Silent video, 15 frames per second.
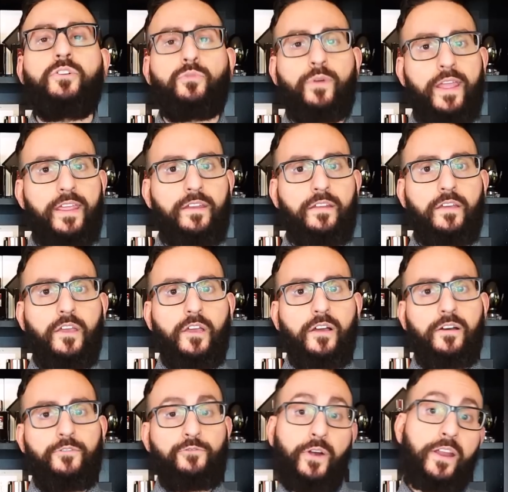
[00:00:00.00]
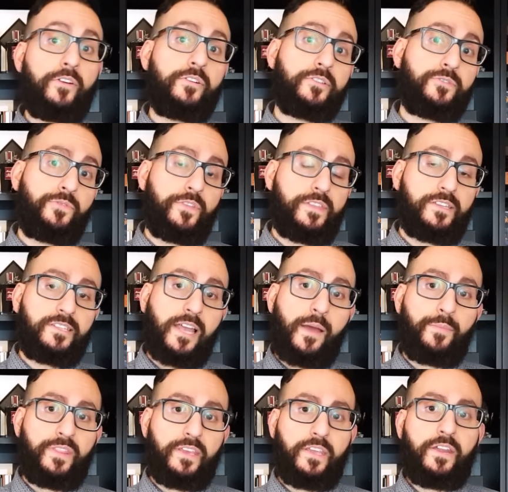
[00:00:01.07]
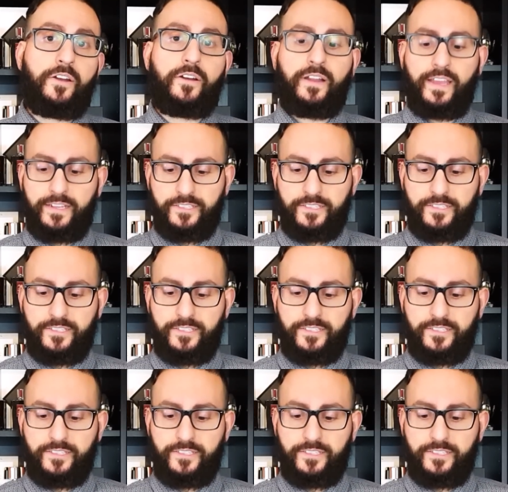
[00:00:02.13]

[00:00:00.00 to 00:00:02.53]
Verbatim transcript: great fragrance for this time of the year.